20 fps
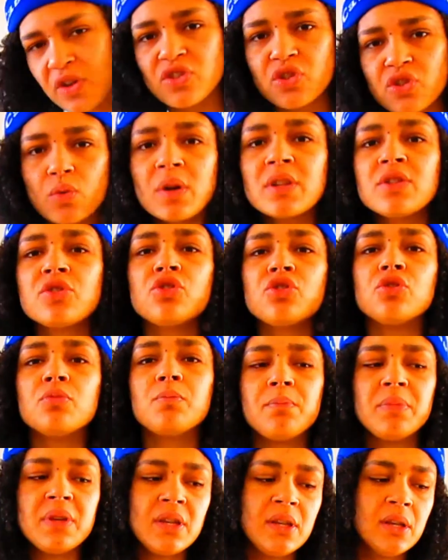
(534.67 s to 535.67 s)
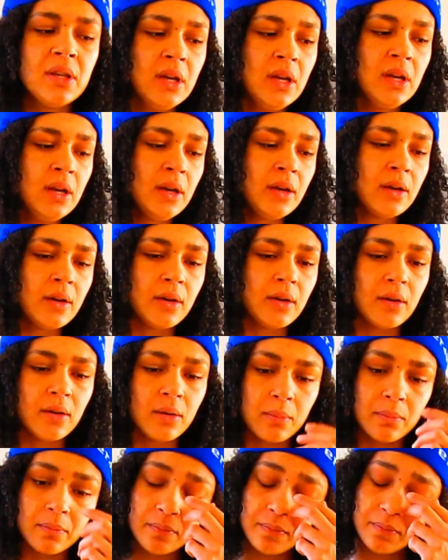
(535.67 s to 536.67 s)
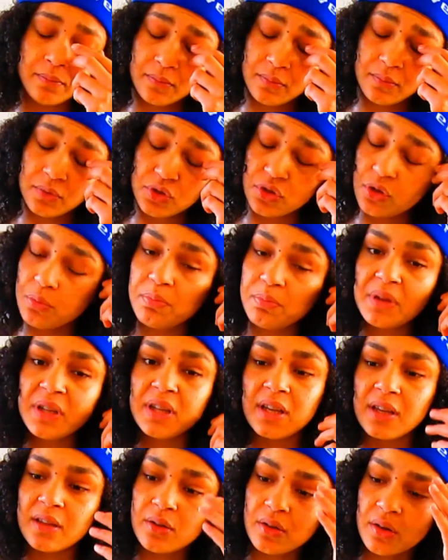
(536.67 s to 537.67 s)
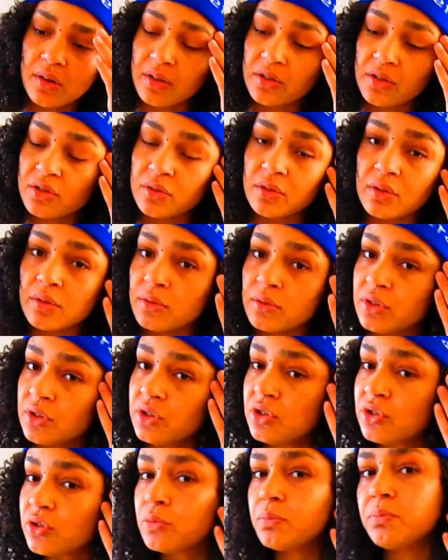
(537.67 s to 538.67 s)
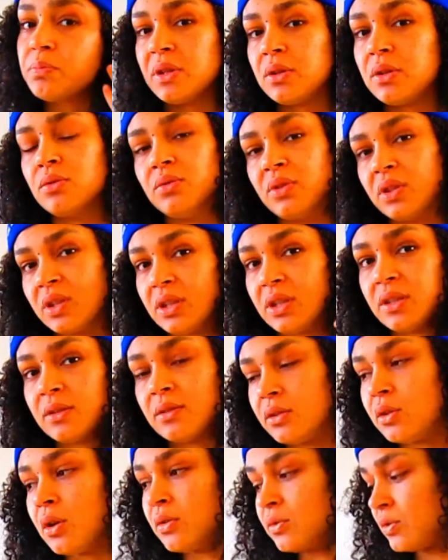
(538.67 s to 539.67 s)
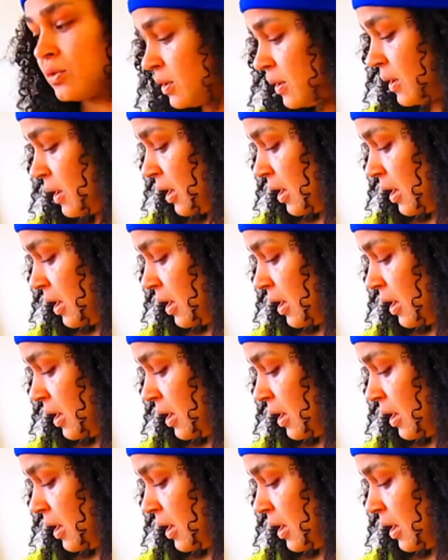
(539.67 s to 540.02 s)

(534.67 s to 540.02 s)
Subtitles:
squat should be in your arsenal. You should be doing those.